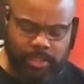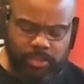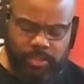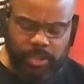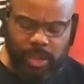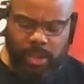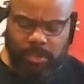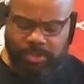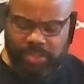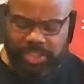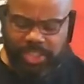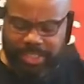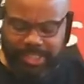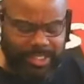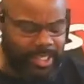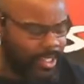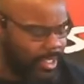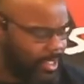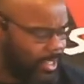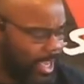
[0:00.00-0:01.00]
salt just
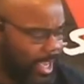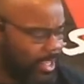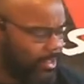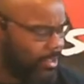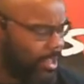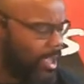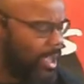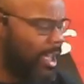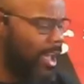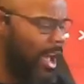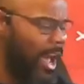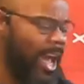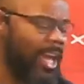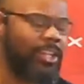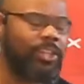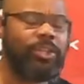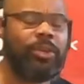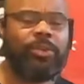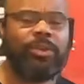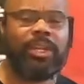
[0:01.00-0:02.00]
in case I
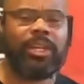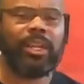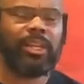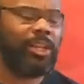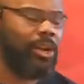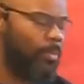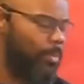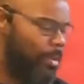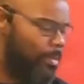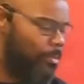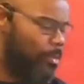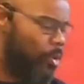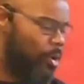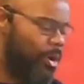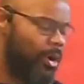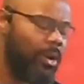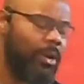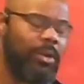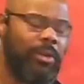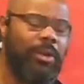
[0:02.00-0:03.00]
do need a little bit
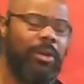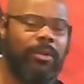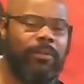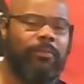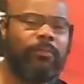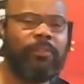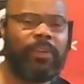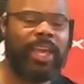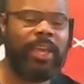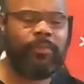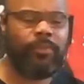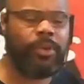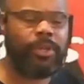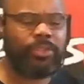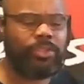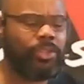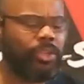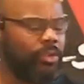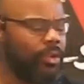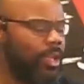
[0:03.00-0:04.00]
more flavor
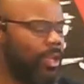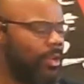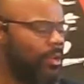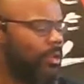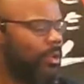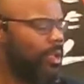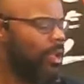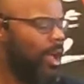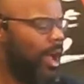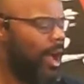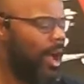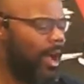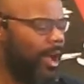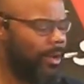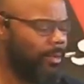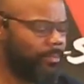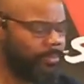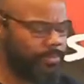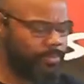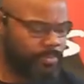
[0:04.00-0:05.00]
into it.
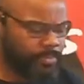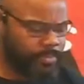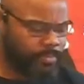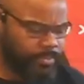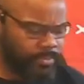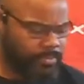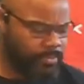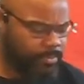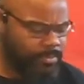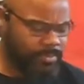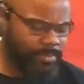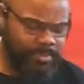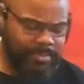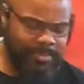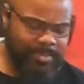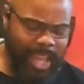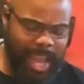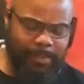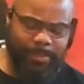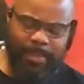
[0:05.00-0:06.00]
I'm
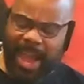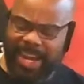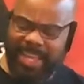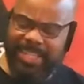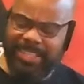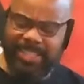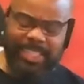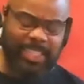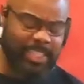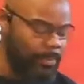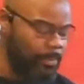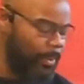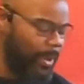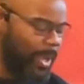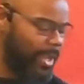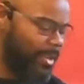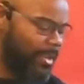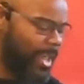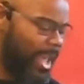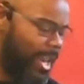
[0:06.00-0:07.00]
not
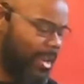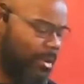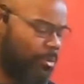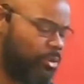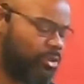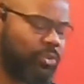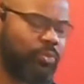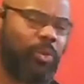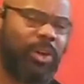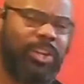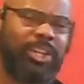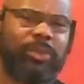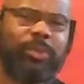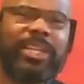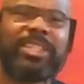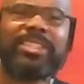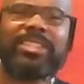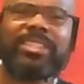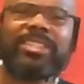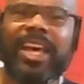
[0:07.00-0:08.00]
anticipating that, which is one of the
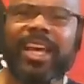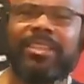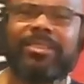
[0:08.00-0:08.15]
reasons I